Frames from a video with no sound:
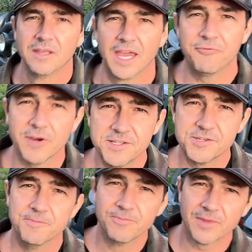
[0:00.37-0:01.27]
Hey
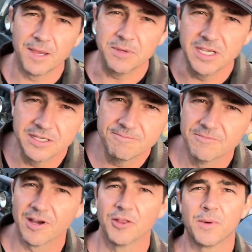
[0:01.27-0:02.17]
friends, I'm Ian,
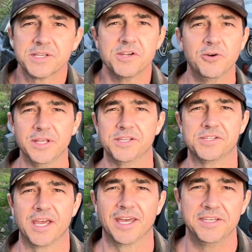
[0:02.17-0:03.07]
otherwise known
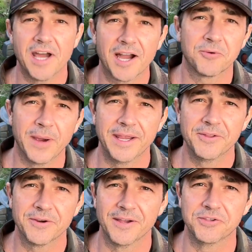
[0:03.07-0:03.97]
as uh, Doc
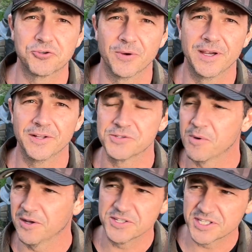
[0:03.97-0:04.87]
Wrangler on the trail, as
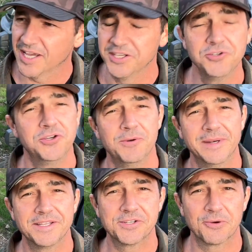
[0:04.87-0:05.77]
well as uh, YouTube
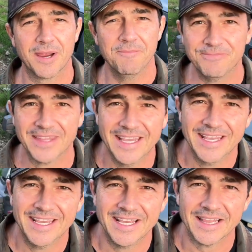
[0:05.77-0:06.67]
and Instagram.
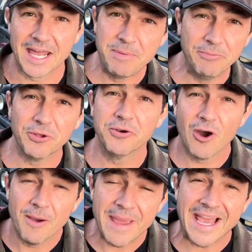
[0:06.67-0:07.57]
A lot of people don't
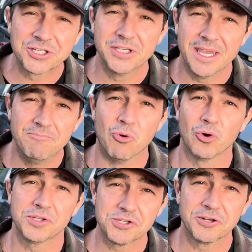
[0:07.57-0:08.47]
know I'm actually a
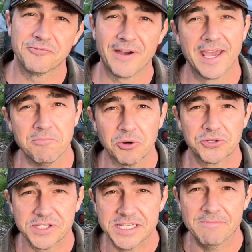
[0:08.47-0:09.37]
board certified
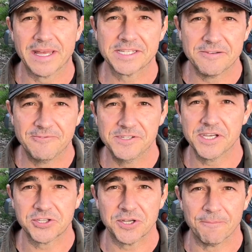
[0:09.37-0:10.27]
emergency medicine
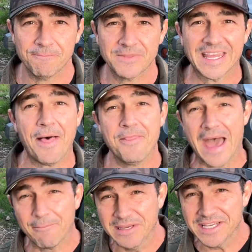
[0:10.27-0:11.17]
physician.
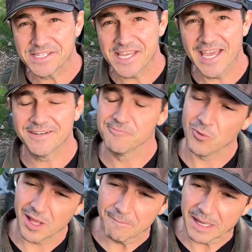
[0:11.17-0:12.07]
That being said,
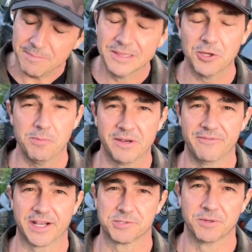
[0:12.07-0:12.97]
while I might be a little bit of
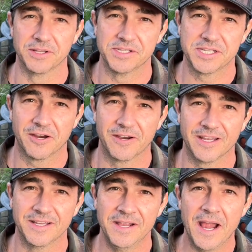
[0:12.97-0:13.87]
an expert in this
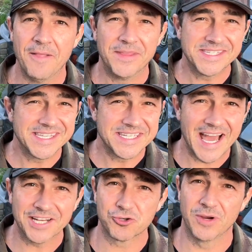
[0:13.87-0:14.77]
area, this is
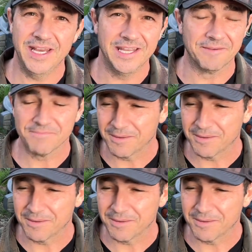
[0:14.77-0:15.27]
not training.